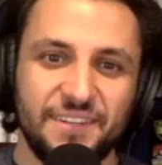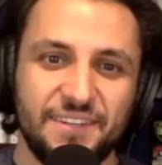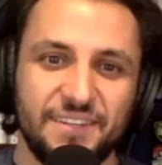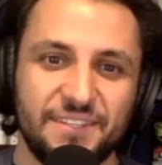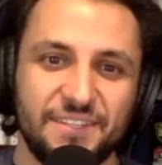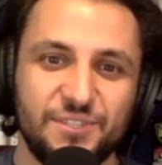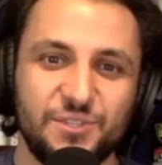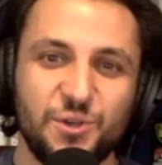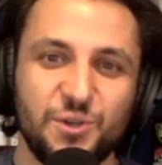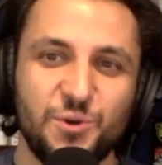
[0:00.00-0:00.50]

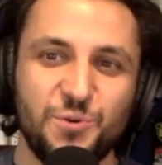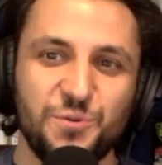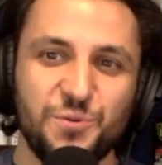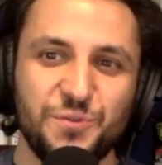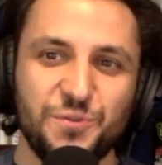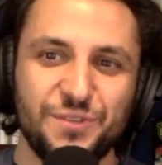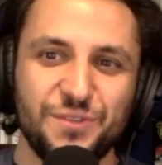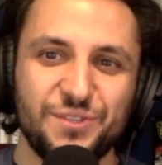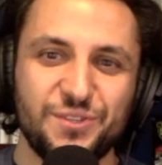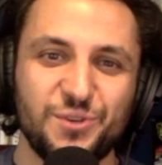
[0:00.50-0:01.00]
So
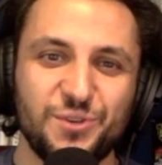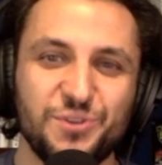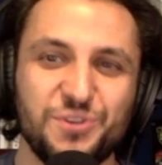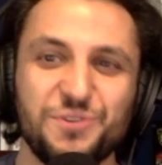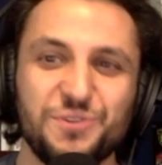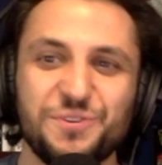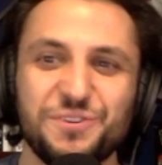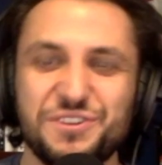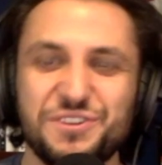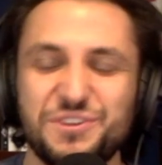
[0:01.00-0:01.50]

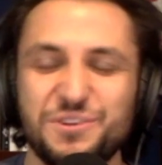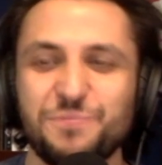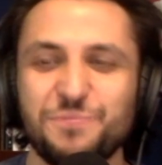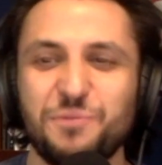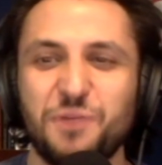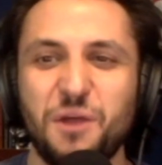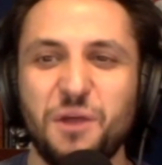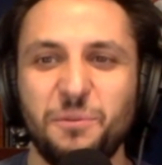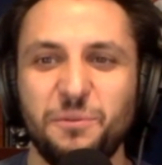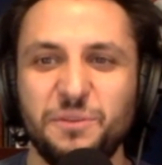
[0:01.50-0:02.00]
you're
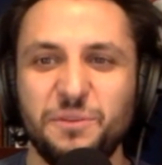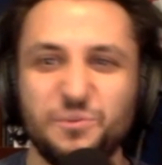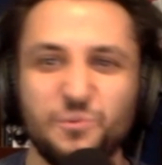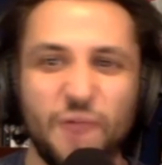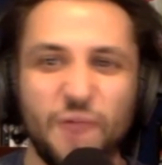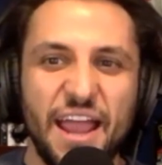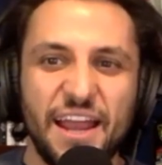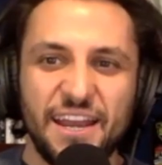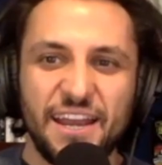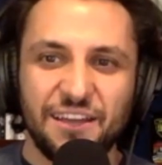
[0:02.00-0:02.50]
probably
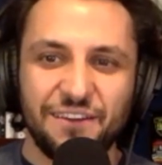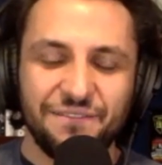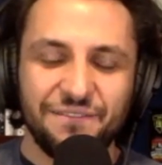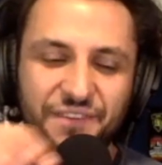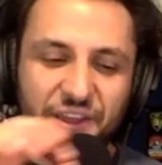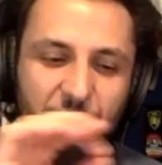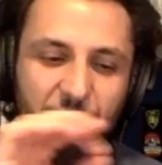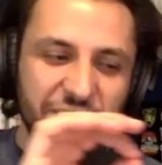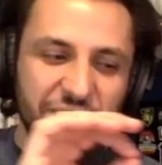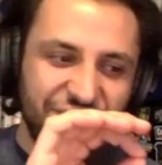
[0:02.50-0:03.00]
riding a
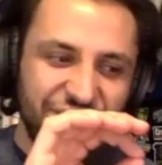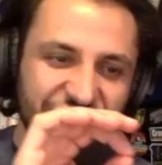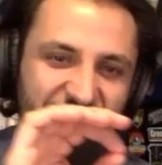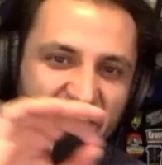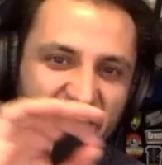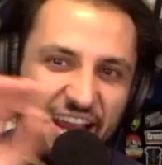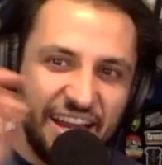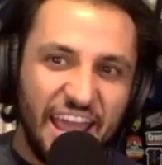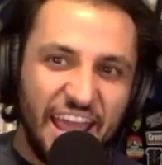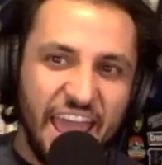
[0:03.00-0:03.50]
very
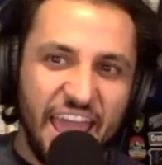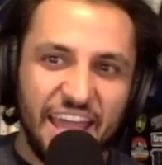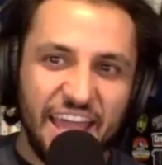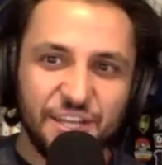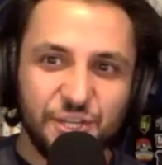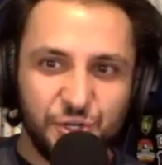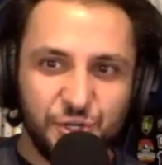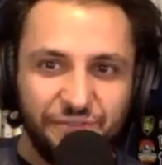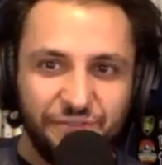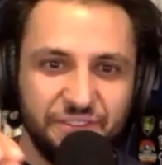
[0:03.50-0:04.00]
fine
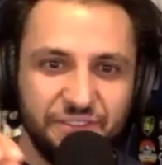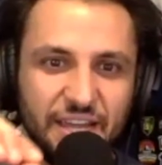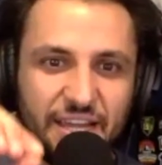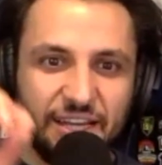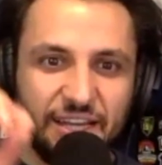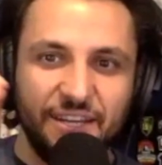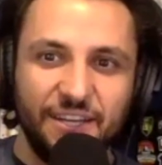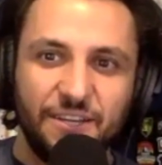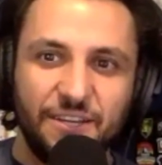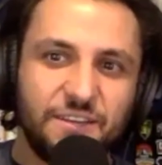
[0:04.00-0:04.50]
edge of
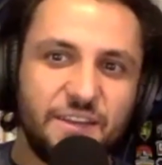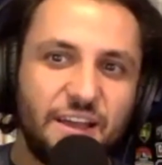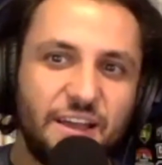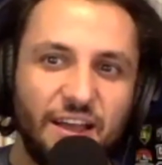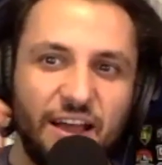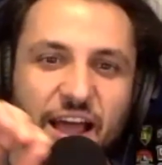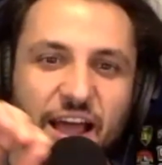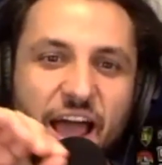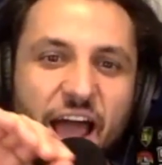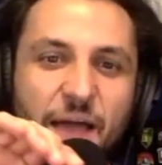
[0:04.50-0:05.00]
like
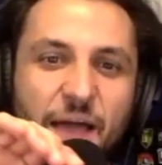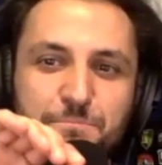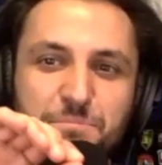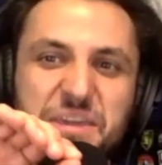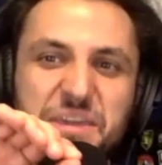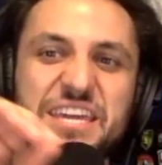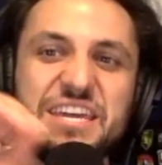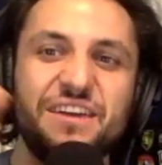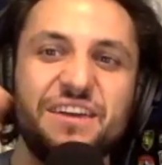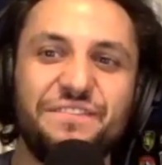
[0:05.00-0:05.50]

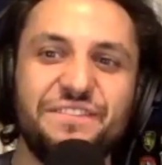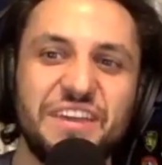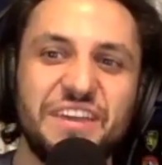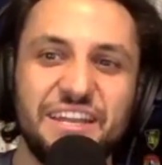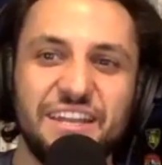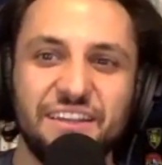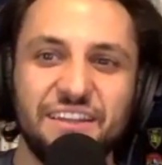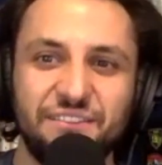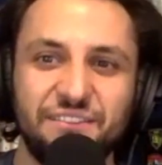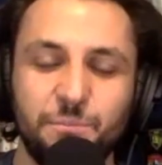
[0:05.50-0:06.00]
peak
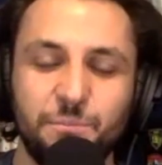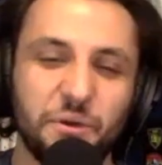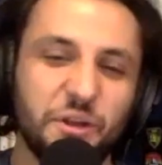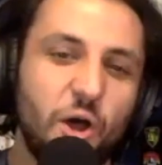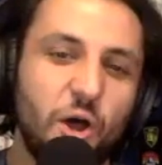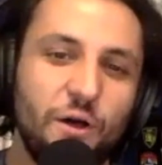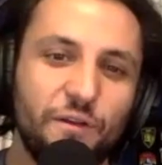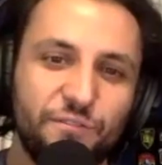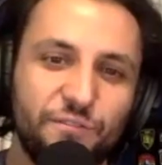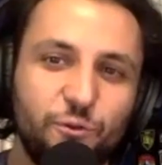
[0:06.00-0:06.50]
fitness, but
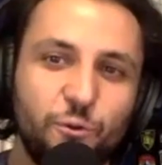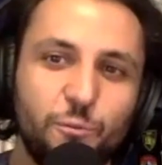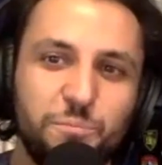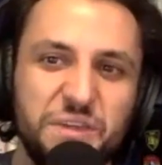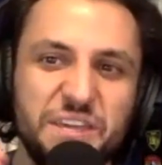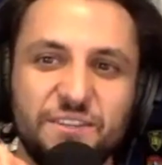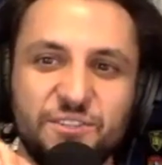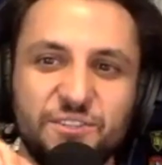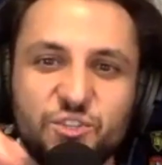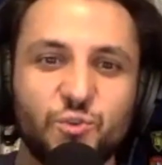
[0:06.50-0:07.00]
also
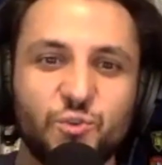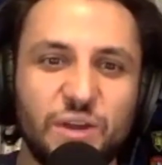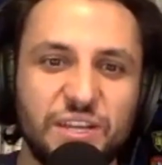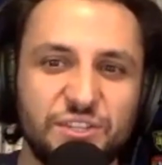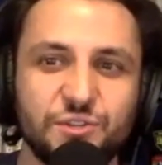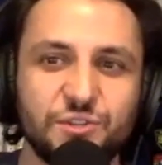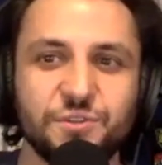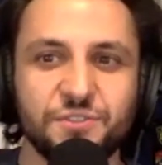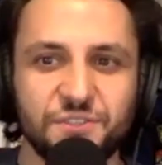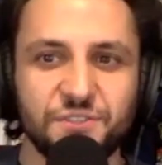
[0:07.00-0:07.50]
peak
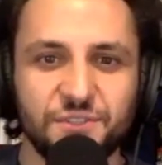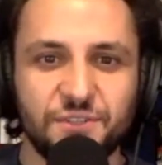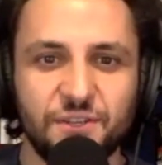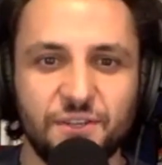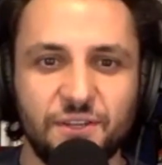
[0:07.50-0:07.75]
stressors.